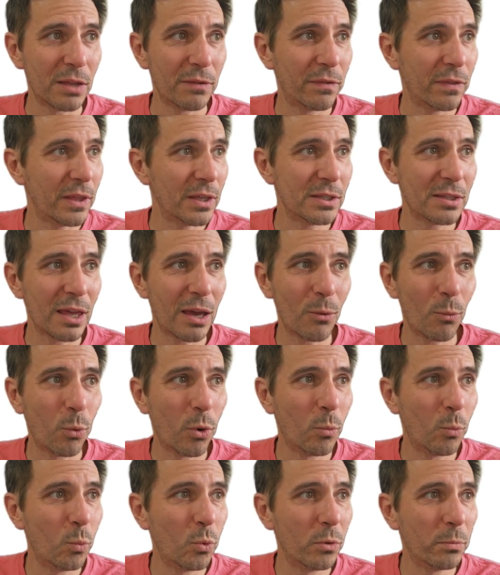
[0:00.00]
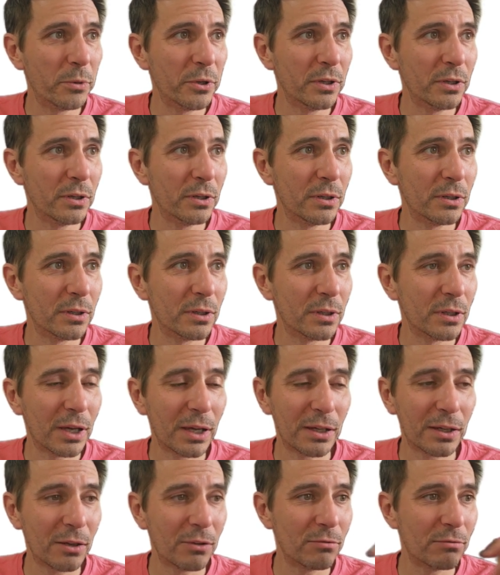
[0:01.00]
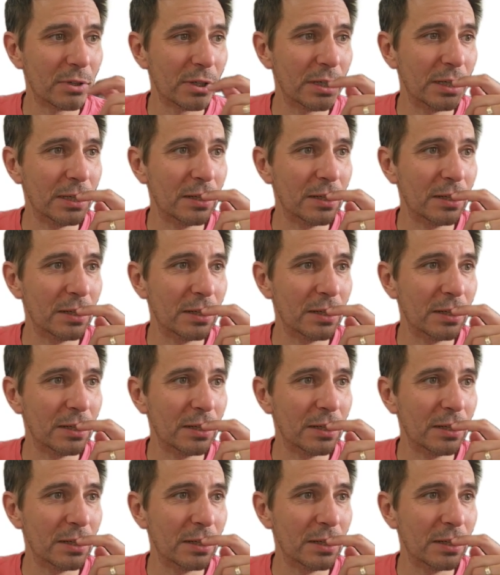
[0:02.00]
Is that one woman? I don't really